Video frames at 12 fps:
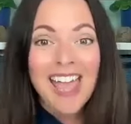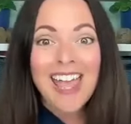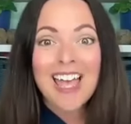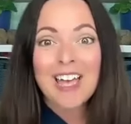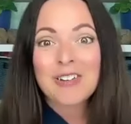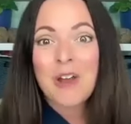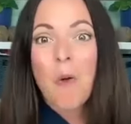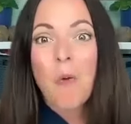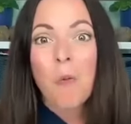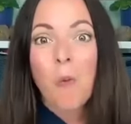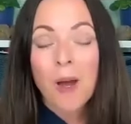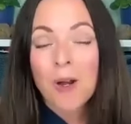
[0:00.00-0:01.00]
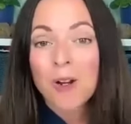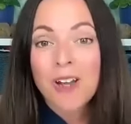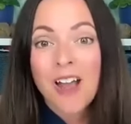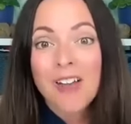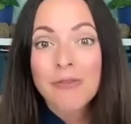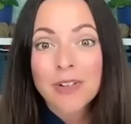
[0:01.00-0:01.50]
and what our
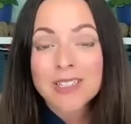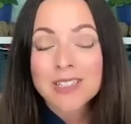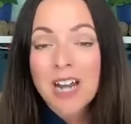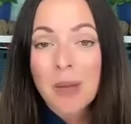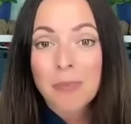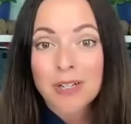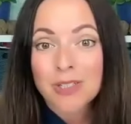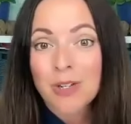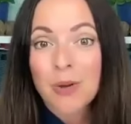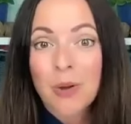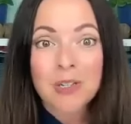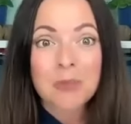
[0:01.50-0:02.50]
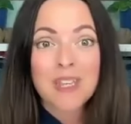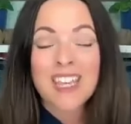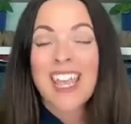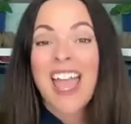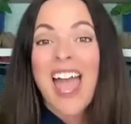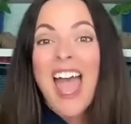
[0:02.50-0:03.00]
conference topics are going to
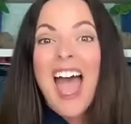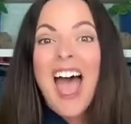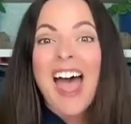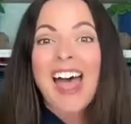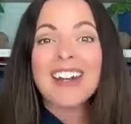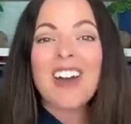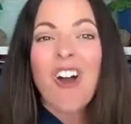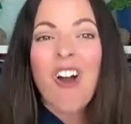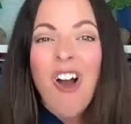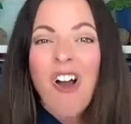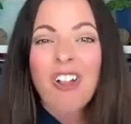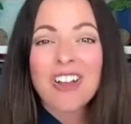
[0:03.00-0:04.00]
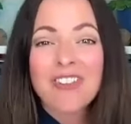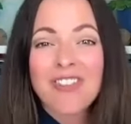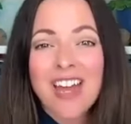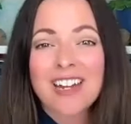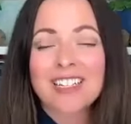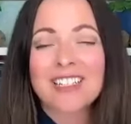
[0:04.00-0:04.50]
be, and all of
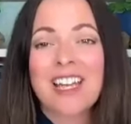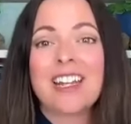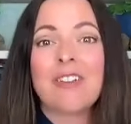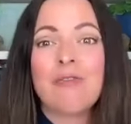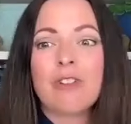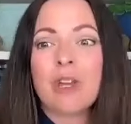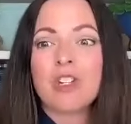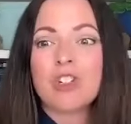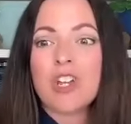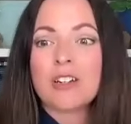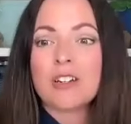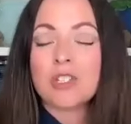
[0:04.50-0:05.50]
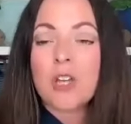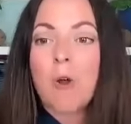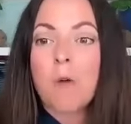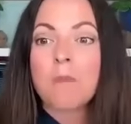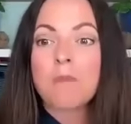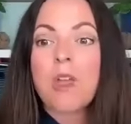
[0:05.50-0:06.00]
that exciting information.
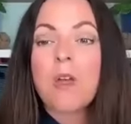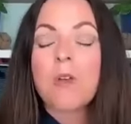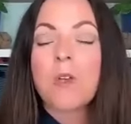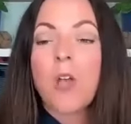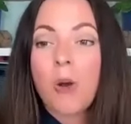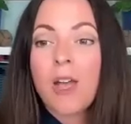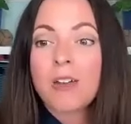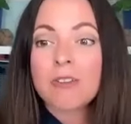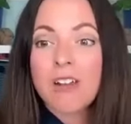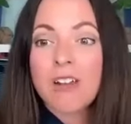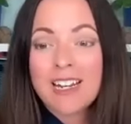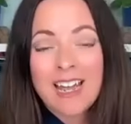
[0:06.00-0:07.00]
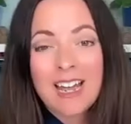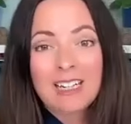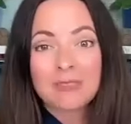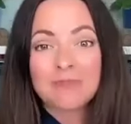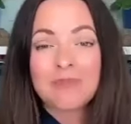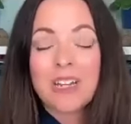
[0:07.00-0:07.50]
So go ahead right
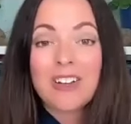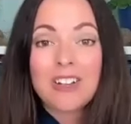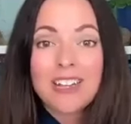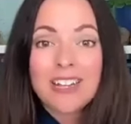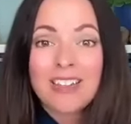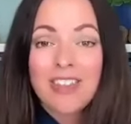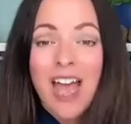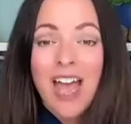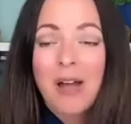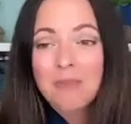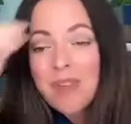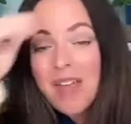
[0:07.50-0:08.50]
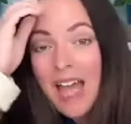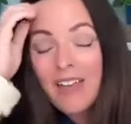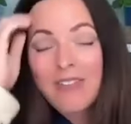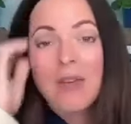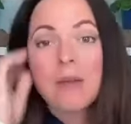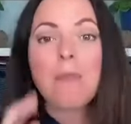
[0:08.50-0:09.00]
now, click that,
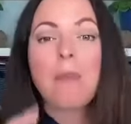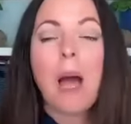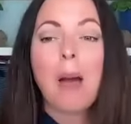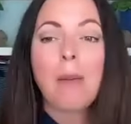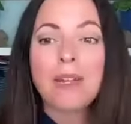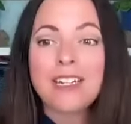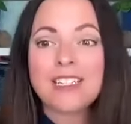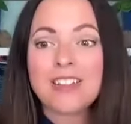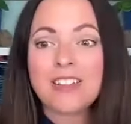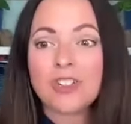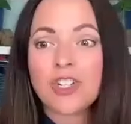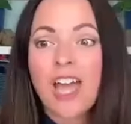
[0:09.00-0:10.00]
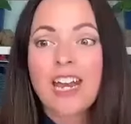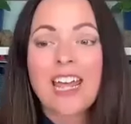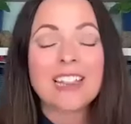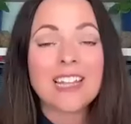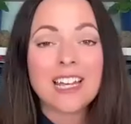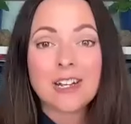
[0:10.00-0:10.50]
and then pop it into the chat
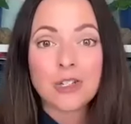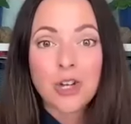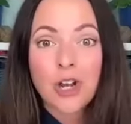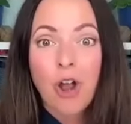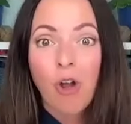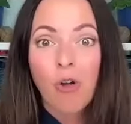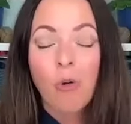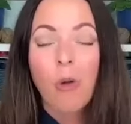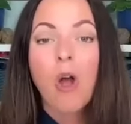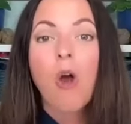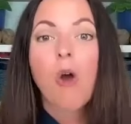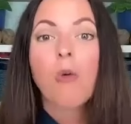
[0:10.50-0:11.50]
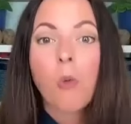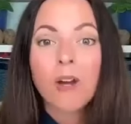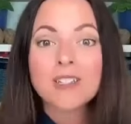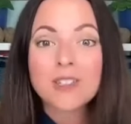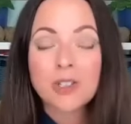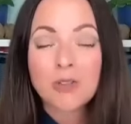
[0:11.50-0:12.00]
and let us know
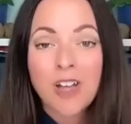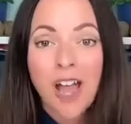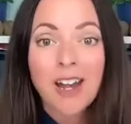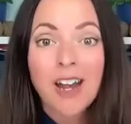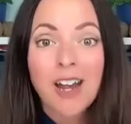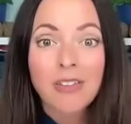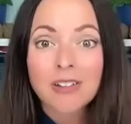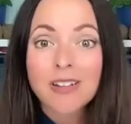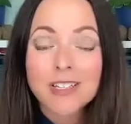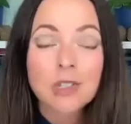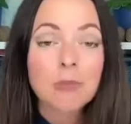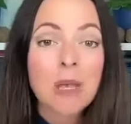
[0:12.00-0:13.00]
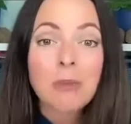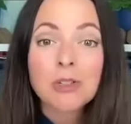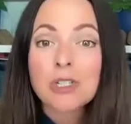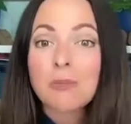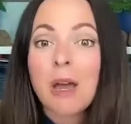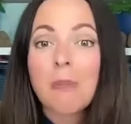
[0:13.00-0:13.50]
once you've gotten on the list. So maybe
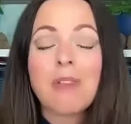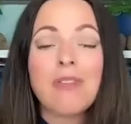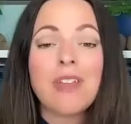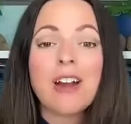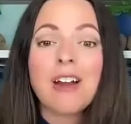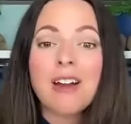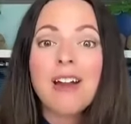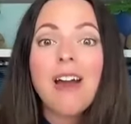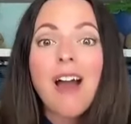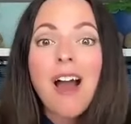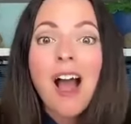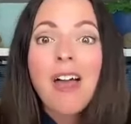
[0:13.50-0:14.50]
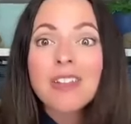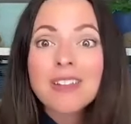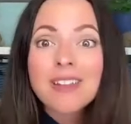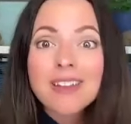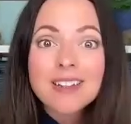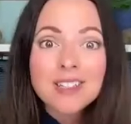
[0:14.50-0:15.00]
just pop in there on
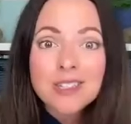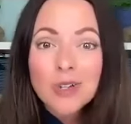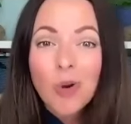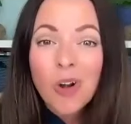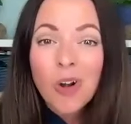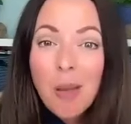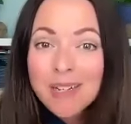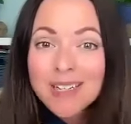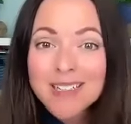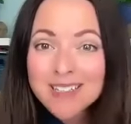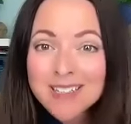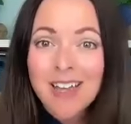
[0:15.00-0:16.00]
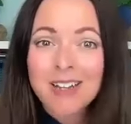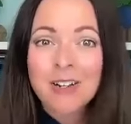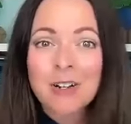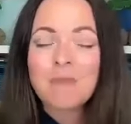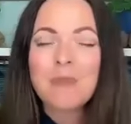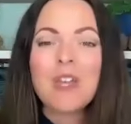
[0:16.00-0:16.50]
the list or I'm an
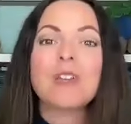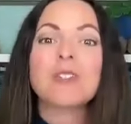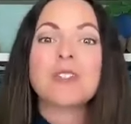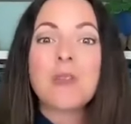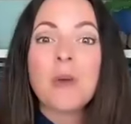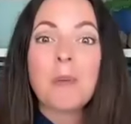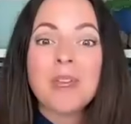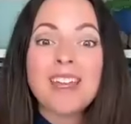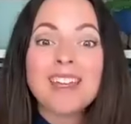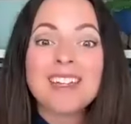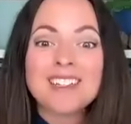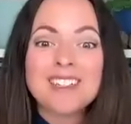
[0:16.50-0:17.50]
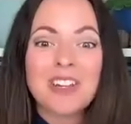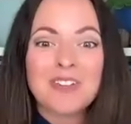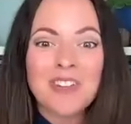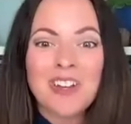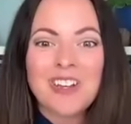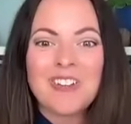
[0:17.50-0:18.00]
insider so that we can
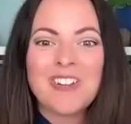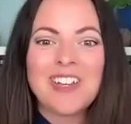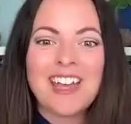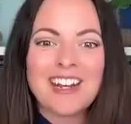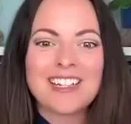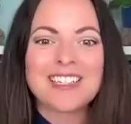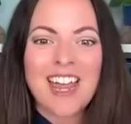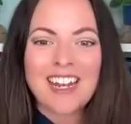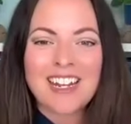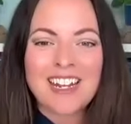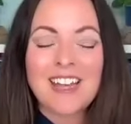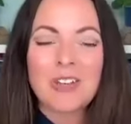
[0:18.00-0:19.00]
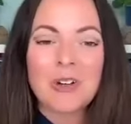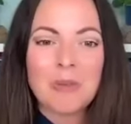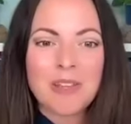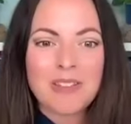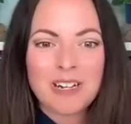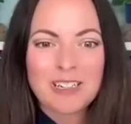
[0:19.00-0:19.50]
celebrate you and get excited that you'll
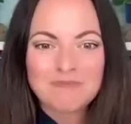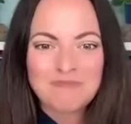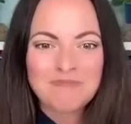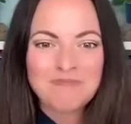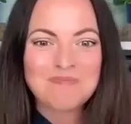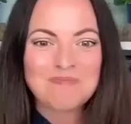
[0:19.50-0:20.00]
be there.